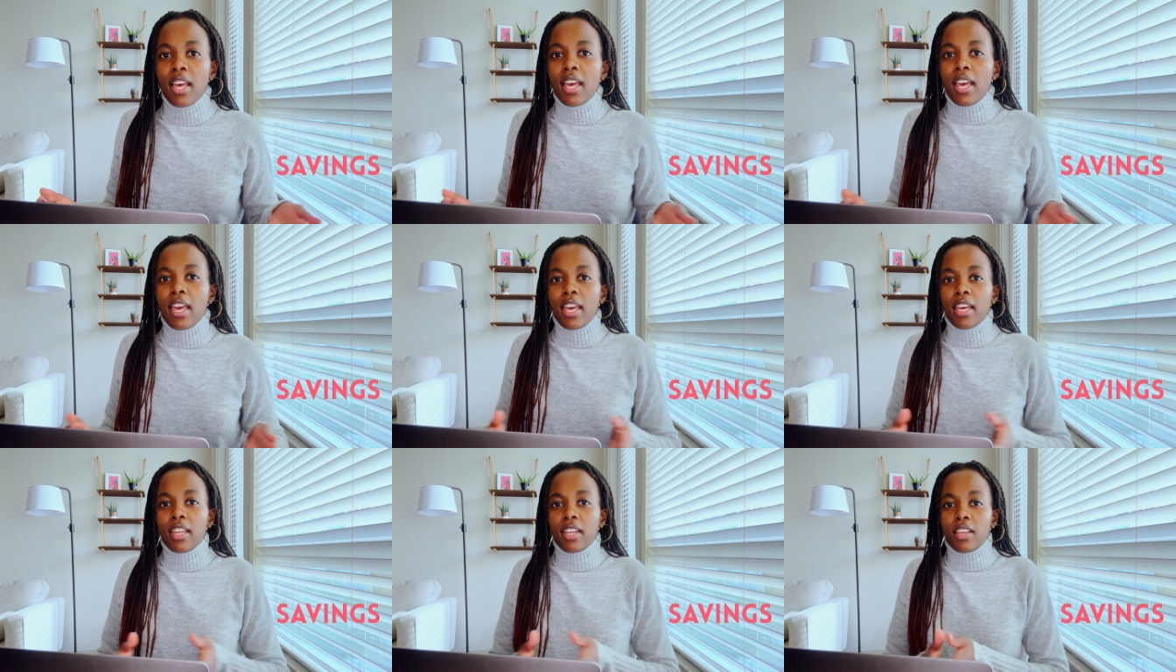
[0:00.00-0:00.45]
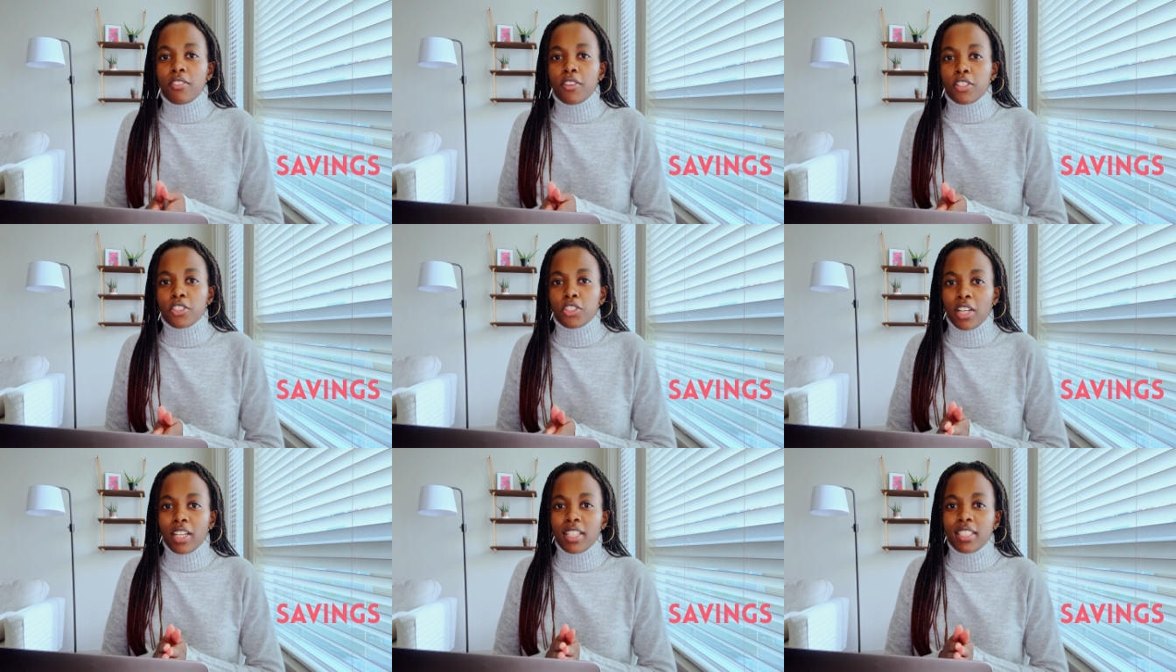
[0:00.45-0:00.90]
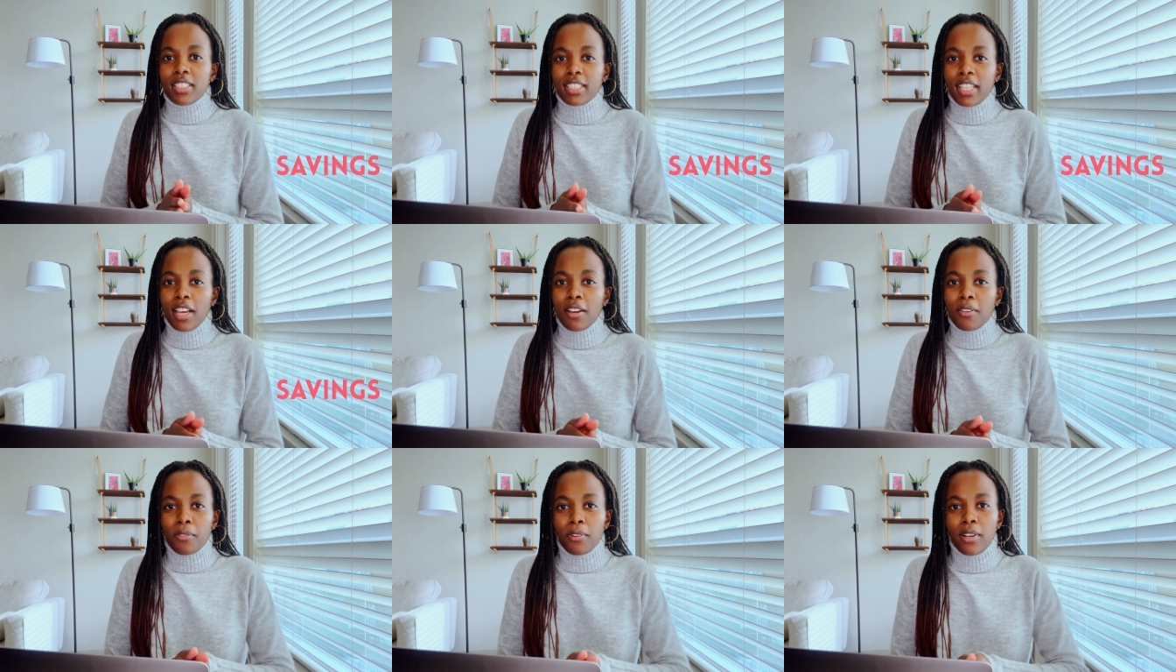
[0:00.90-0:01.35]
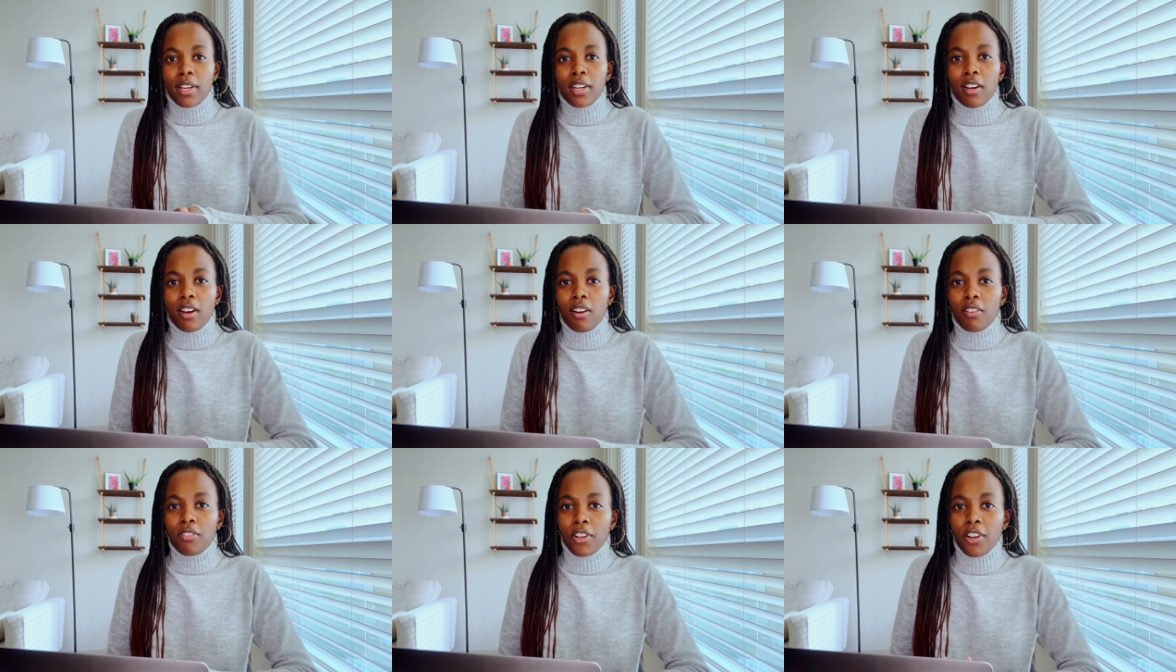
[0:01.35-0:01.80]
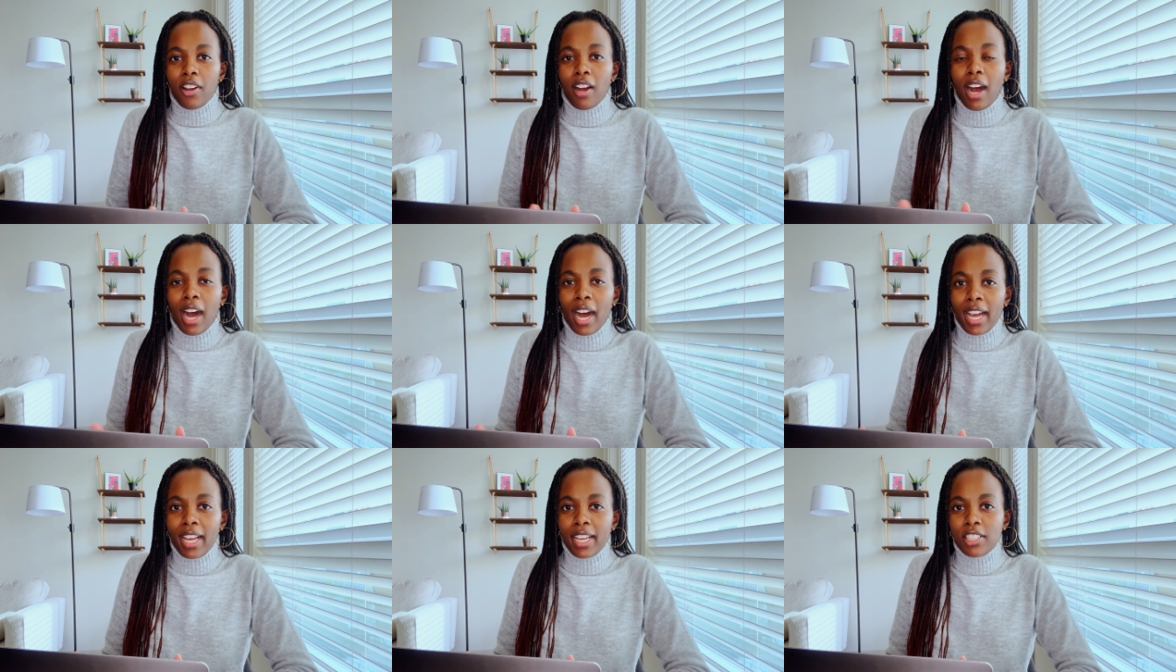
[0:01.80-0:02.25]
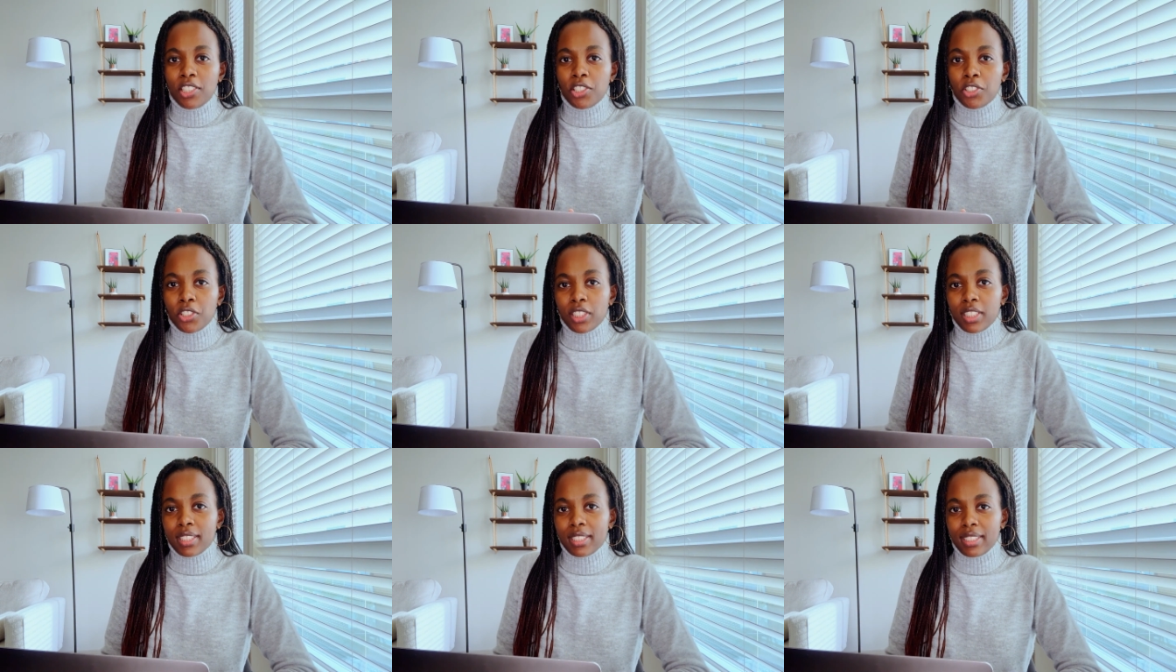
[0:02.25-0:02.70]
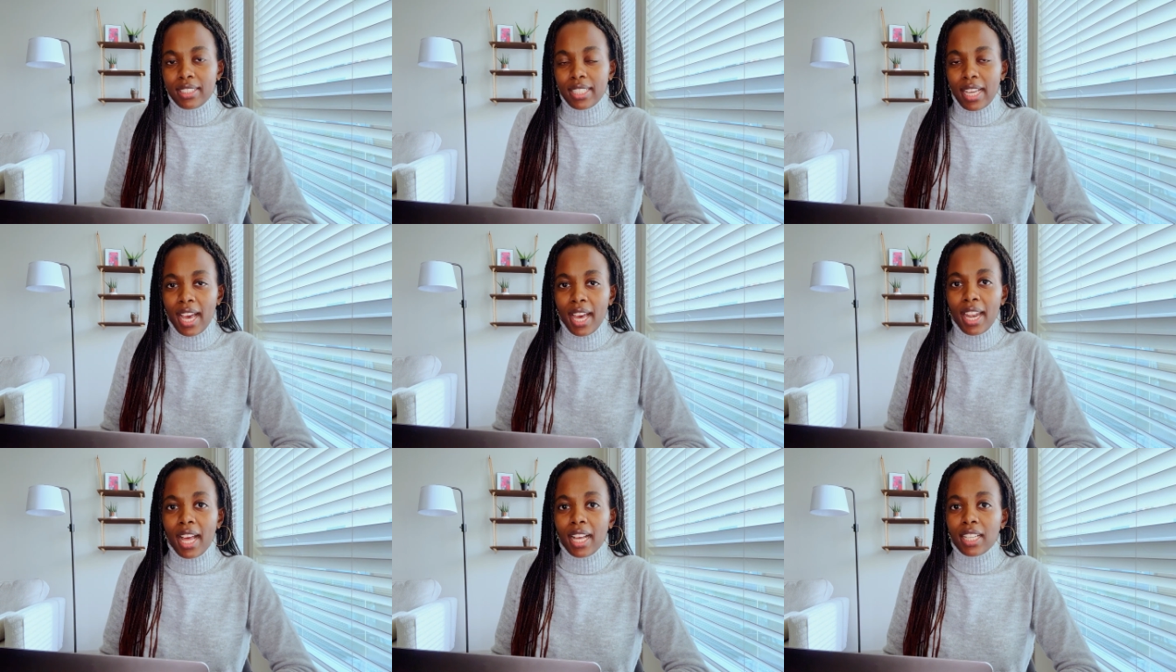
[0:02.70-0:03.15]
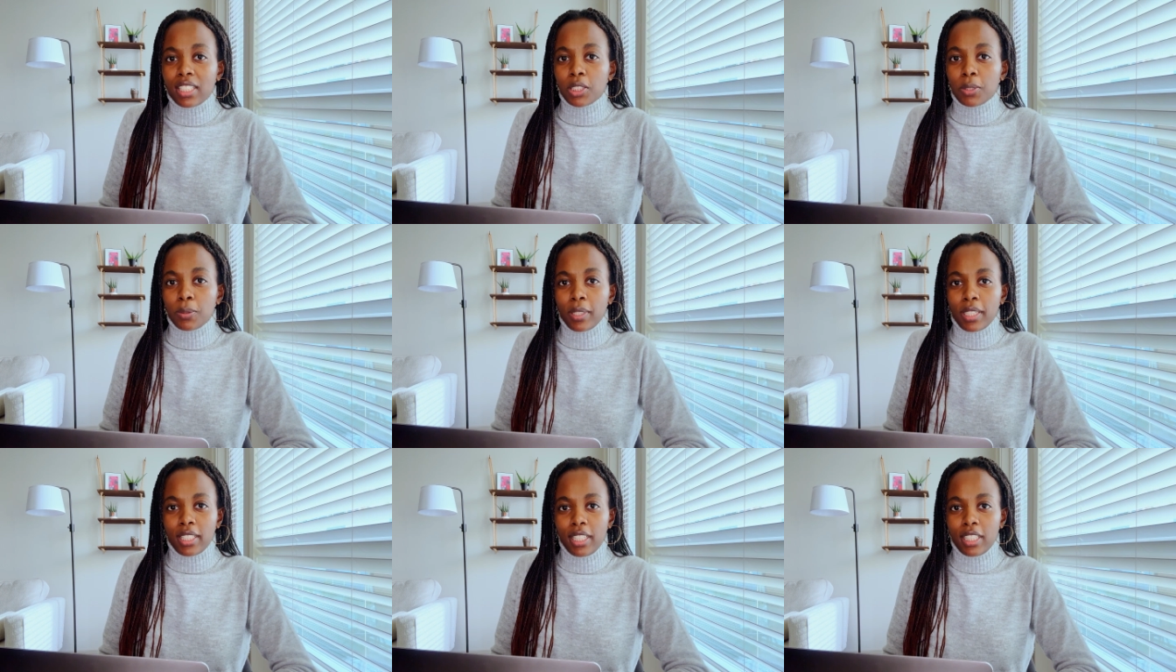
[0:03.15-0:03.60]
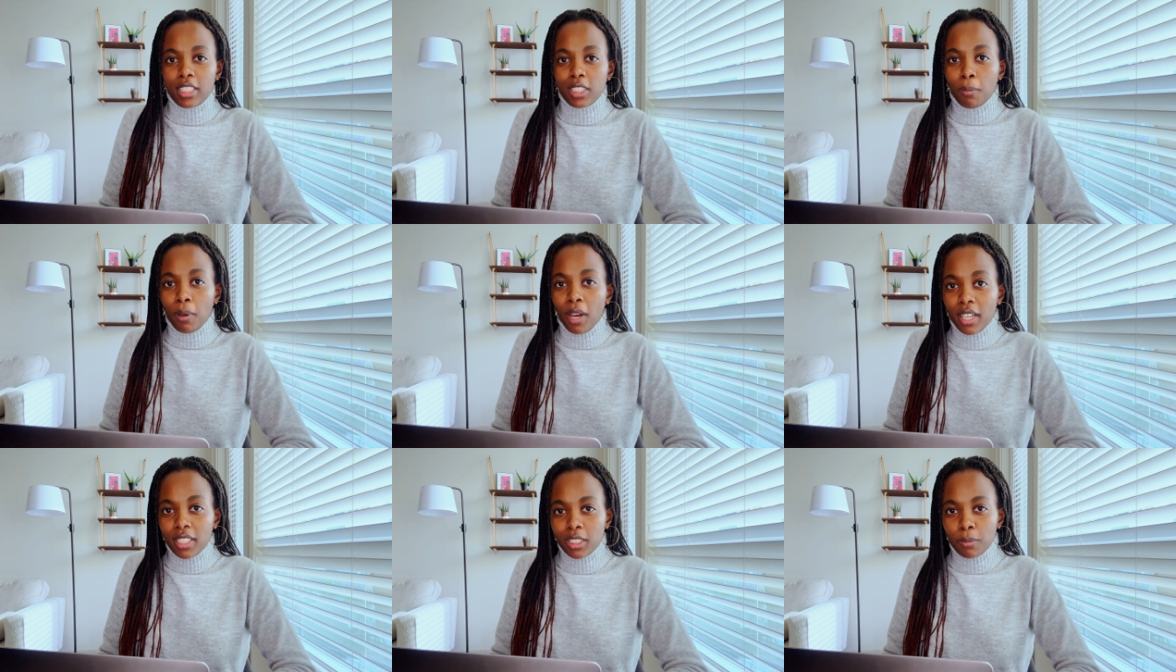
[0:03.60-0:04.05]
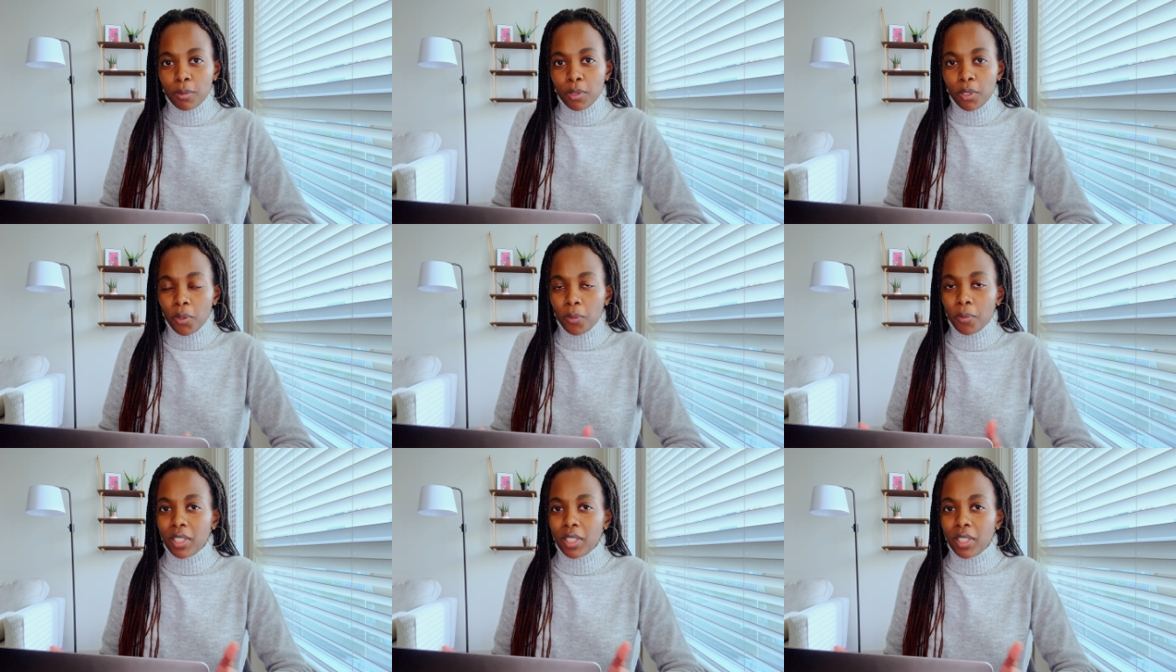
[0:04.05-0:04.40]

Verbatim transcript: And if you're trying to get rid of your high interest debt as quickly as possible,